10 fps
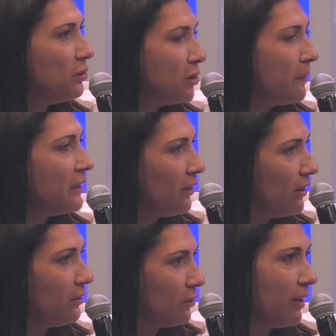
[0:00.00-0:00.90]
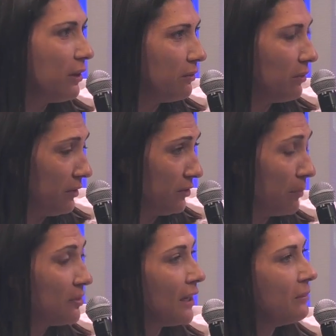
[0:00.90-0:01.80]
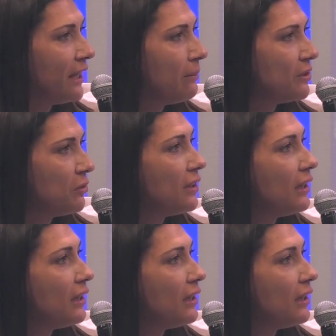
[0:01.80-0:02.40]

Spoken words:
You spent some time in Amazon,